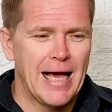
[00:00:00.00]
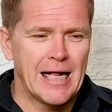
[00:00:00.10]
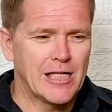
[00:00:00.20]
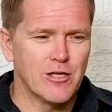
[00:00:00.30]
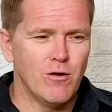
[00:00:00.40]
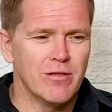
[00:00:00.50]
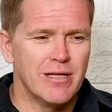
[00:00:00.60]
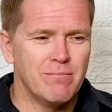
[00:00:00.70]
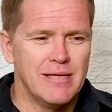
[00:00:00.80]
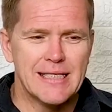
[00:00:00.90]
I told
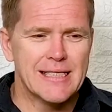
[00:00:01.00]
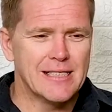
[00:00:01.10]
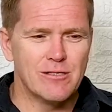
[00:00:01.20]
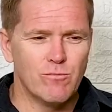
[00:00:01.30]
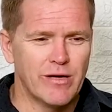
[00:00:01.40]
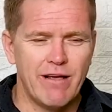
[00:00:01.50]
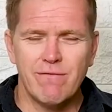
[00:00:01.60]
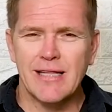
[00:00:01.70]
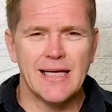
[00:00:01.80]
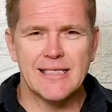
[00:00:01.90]
them, listen,
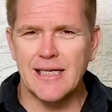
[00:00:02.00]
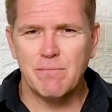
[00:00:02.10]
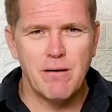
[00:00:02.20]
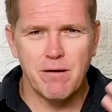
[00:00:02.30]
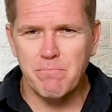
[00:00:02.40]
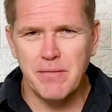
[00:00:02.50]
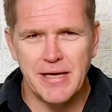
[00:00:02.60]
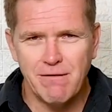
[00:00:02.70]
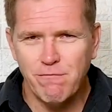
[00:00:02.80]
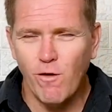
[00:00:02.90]
whatever they said about
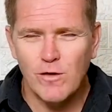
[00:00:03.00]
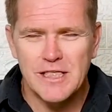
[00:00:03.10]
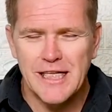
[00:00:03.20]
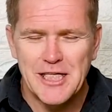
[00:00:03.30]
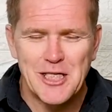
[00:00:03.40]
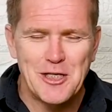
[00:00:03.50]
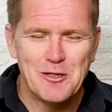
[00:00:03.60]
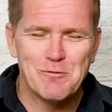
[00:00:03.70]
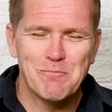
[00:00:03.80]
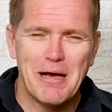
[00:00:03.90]
me falsely in the
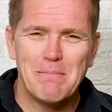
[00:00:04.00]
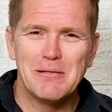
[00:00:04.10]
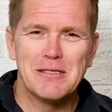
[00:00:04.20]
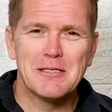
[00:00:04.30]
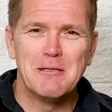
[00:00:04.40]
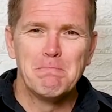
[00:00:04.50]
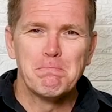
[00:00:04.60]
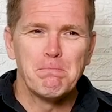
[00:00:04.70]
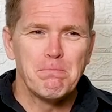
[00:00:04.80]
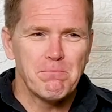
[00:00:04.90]
newspapers,
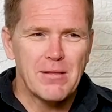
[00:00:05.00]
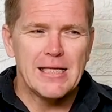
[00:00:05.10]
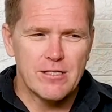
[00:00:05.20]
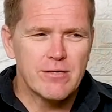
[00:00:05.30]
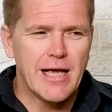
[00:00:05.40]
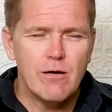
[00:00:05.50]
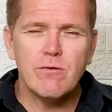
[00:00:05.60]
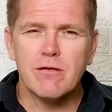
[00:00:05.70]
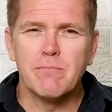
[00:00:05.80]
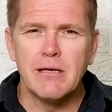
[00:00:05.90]
it's okay
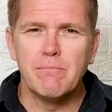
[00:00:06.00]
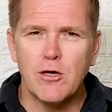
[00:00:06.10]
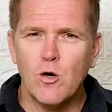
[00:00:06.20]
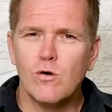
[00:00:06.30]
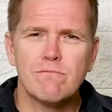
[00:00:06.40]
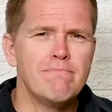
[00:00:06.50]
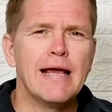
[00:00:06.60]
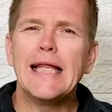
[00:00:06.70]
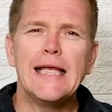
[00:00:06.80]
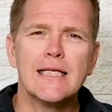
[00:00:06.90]
with me because
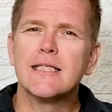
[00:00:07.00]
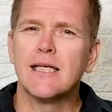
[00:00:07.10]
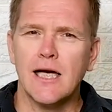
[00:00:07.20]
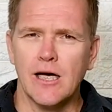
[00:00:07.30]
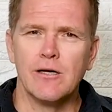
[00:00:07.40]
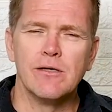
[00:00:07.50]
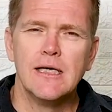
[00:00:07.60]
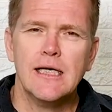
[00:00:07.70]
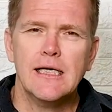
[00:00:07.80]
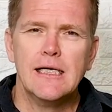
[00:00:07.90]
many years ago,
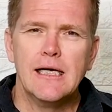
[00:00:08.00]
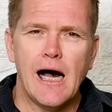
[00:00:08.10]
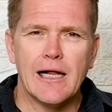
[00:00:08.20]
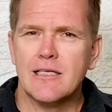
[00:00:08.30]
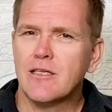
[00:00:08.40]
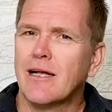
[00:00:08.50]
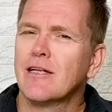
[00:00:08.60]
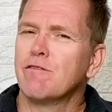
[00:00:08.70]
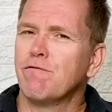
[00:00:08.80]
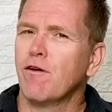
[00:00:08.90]
I
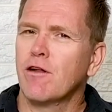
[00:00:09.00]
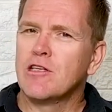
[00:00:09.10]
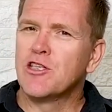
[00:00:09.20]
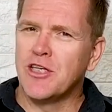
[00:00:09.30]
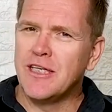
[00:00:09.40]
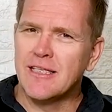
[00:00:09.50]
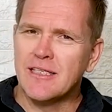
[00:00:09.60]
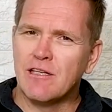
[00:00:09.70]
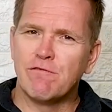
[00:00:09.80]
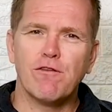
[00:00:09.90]
decided to follow
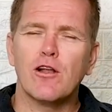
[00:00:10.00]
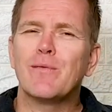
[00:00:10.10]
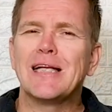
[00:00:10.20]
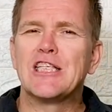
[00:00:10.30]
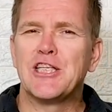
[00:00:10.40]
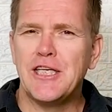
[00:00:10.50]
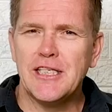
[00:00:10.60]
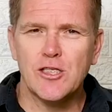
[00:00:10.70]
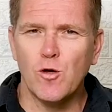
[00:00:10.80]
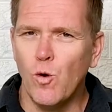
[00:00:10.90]
Jesus. And following
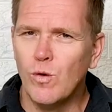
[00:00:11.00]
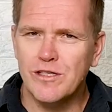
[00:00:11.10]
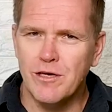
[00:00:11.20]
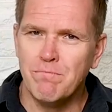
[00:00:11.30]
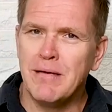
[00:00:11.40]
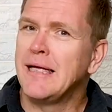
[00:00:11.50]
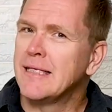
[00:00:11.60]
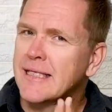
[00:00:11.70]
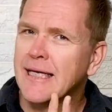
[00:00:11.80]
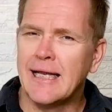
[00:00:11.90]
Jesus also
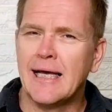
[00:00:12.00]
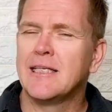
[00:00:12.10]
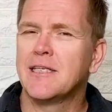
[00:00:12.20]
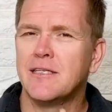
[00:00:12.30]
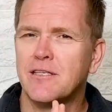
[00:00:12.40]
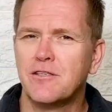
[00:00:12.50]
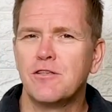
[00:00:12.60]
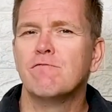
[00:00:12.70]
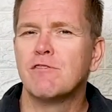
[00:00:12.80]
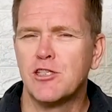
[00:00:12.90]
means Galatians
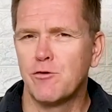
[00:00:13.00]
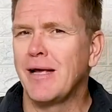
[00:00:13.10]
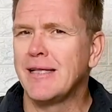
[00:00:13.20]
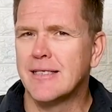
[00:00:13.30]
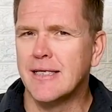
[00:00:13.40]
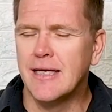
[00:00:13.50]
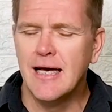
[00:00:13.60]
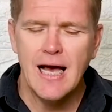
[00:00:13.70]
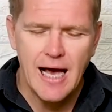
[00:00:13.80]
2 verse 20.